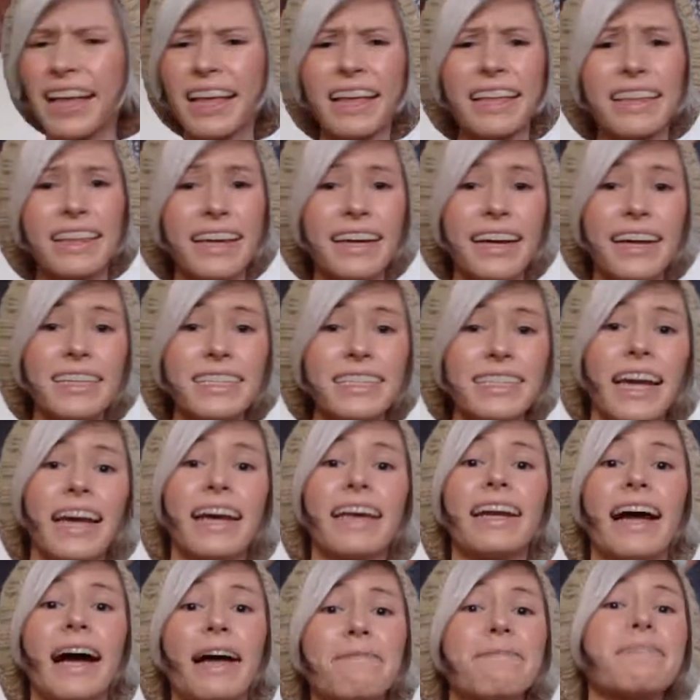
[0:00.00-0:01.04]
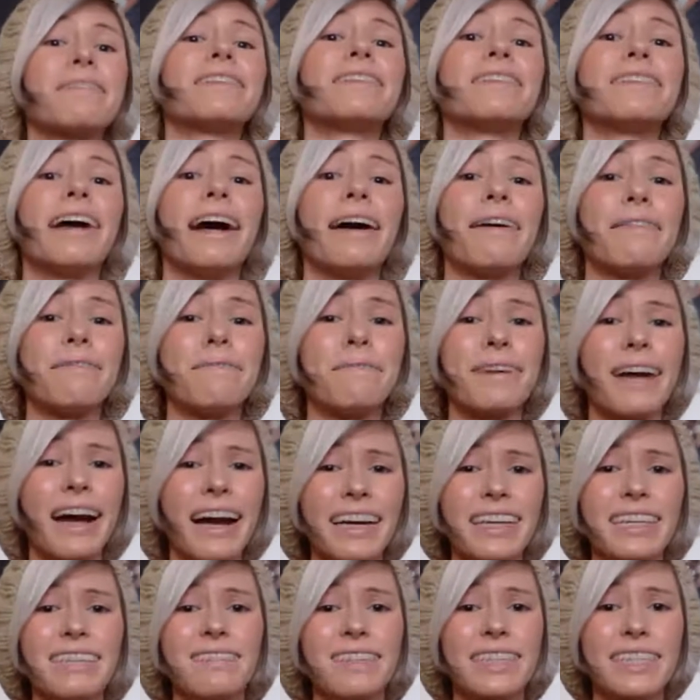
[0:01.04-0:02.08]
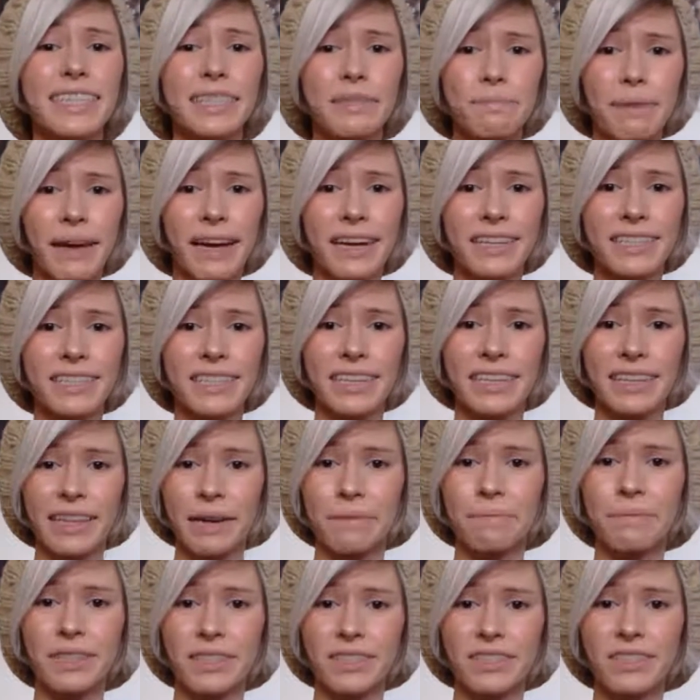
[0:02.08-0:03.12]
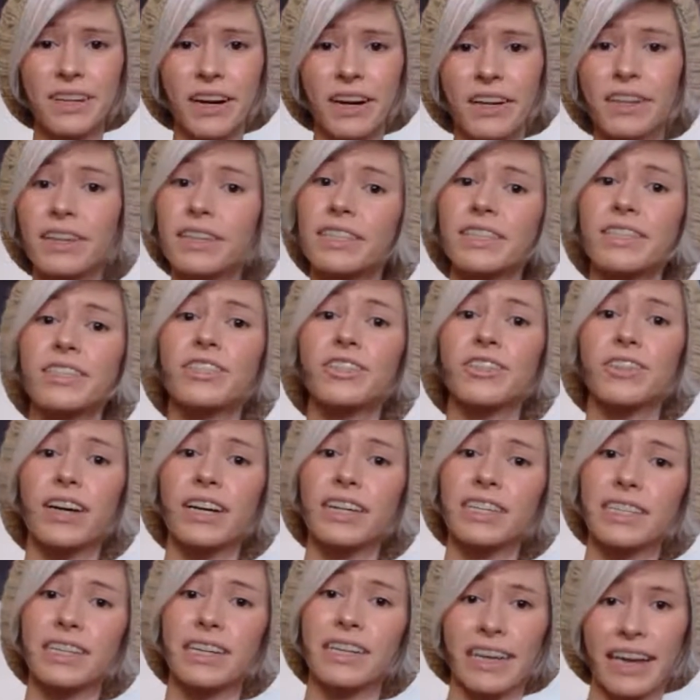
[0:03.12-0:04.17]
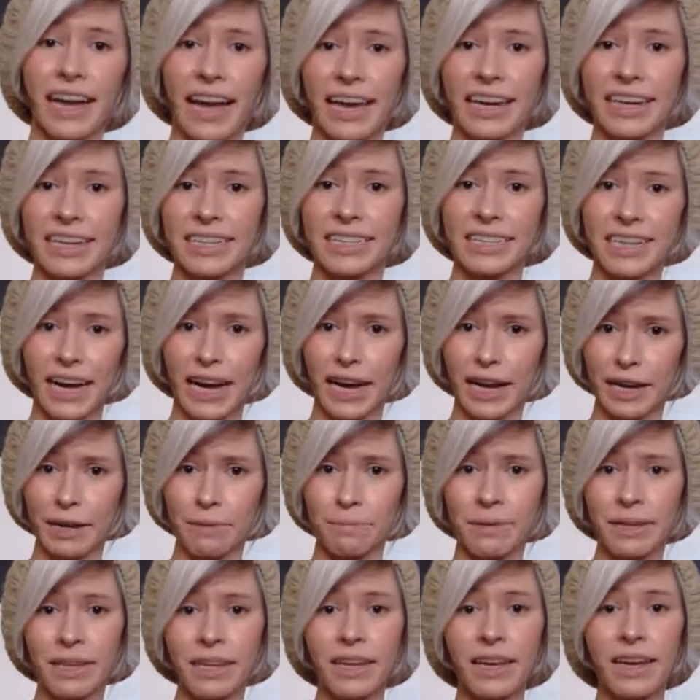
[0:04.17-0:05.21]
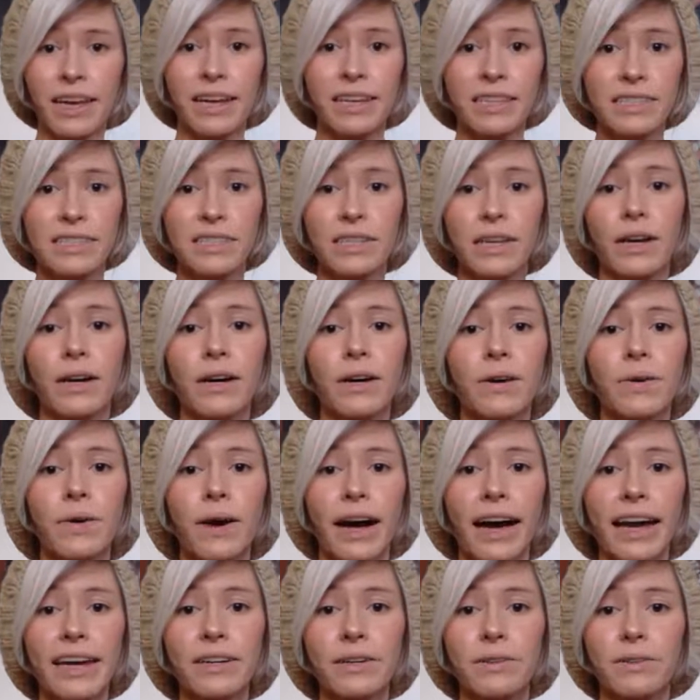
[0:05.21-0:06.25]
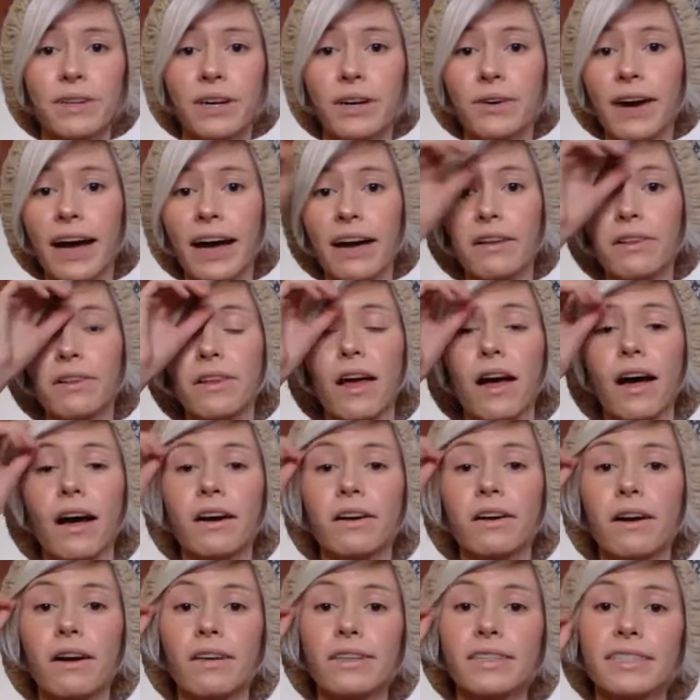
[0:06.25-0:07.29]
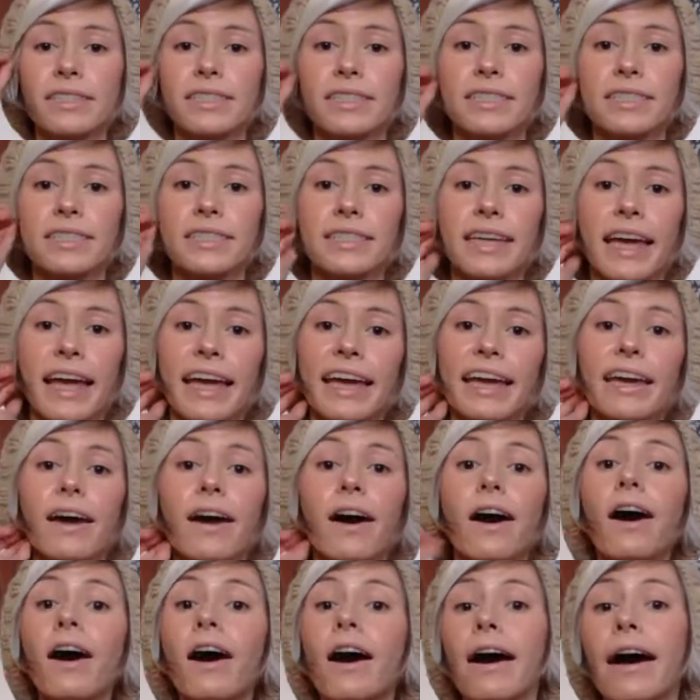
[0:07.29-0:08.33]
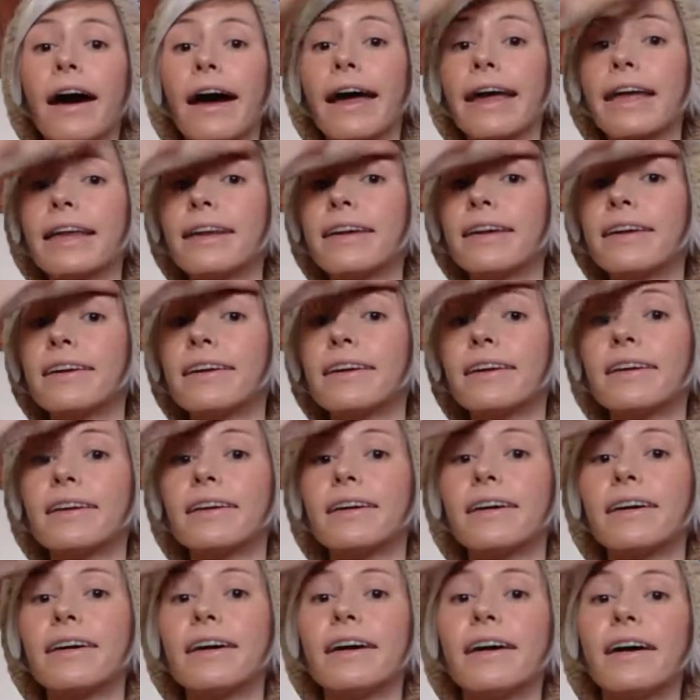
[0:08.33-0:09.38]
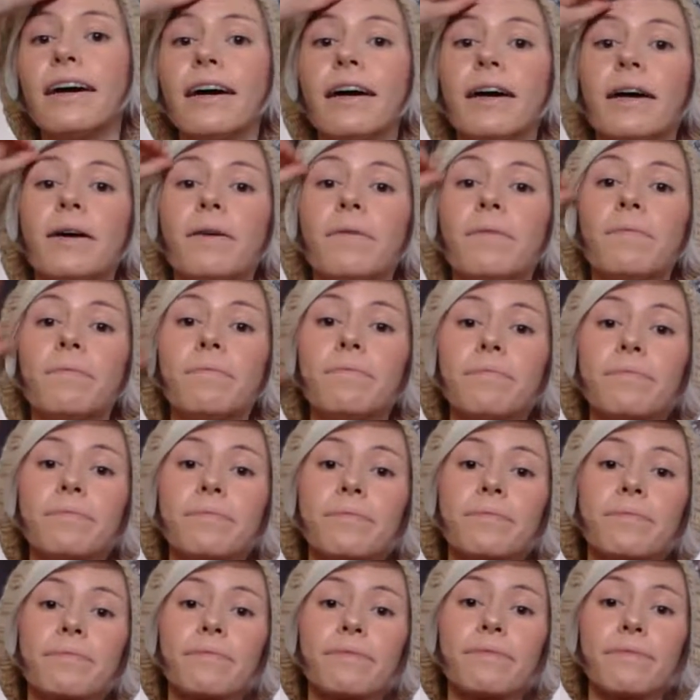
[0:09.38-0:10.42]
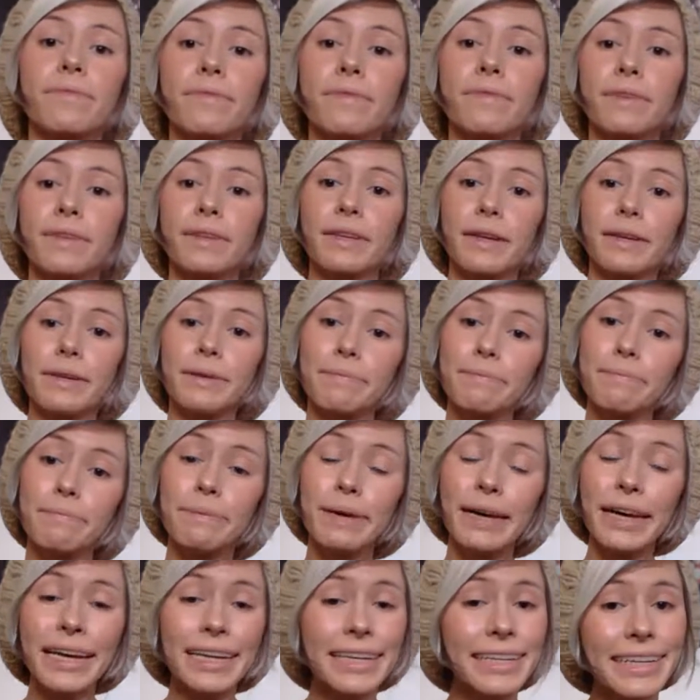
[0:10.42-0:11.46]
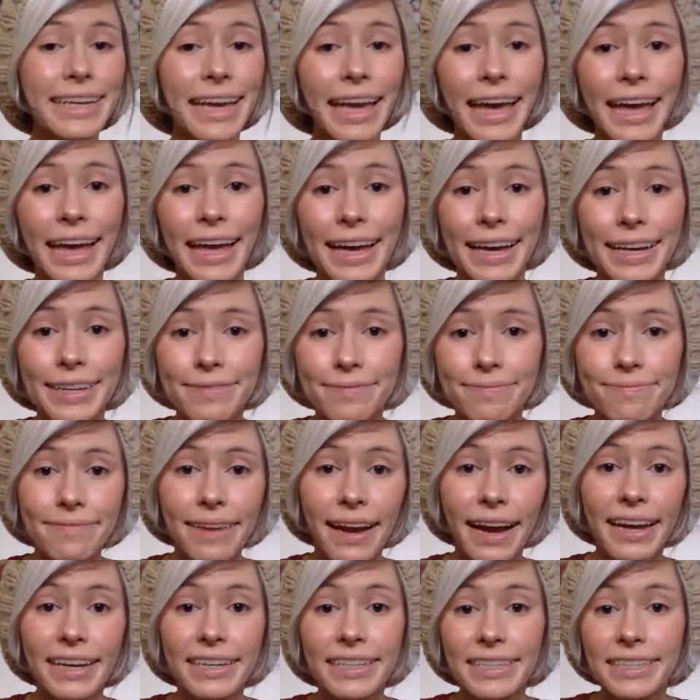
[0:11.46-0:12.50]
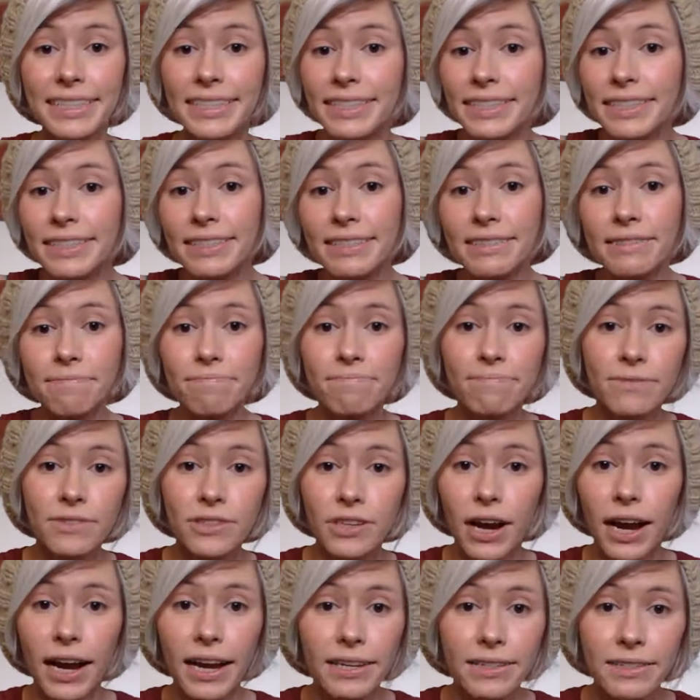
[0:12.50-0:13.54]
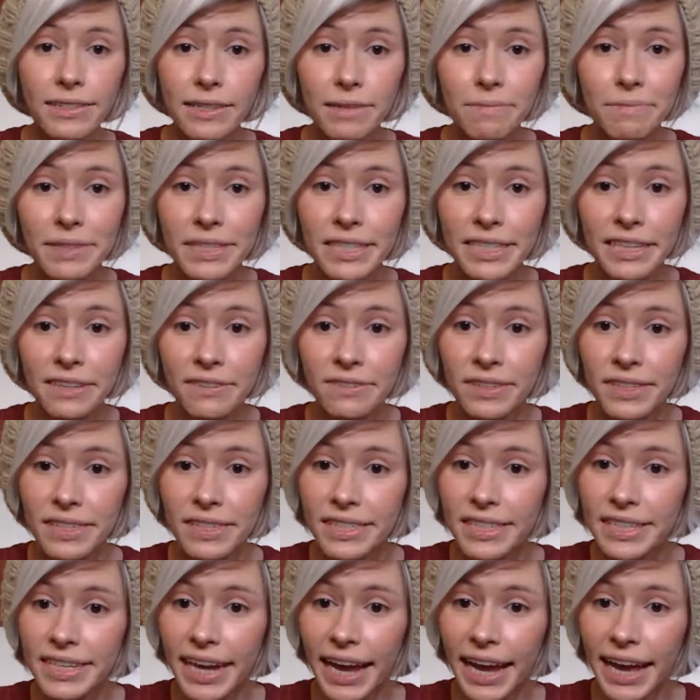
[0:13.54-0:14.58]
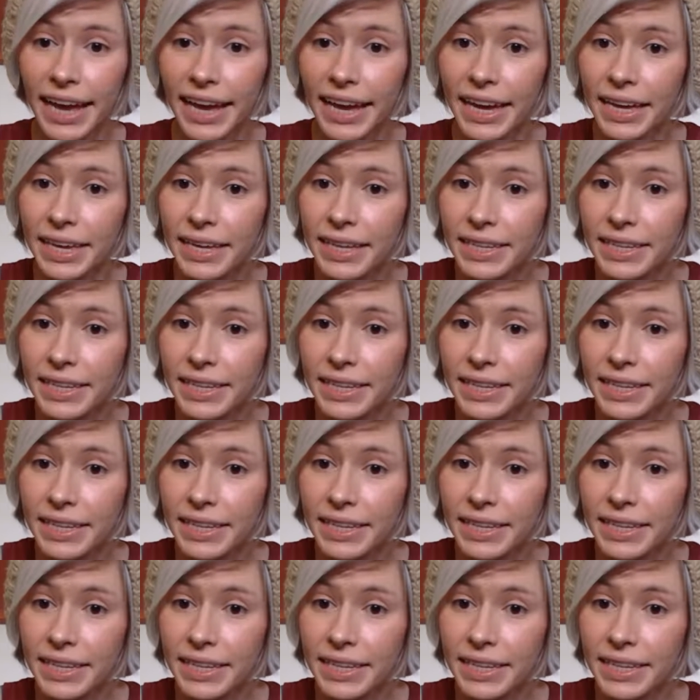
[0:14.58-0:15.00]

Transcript: Like I said, I'm kind of expecting them to start construction at any time. So I don't know how long I'll stay on. Um, but yeah, I just trying something different today.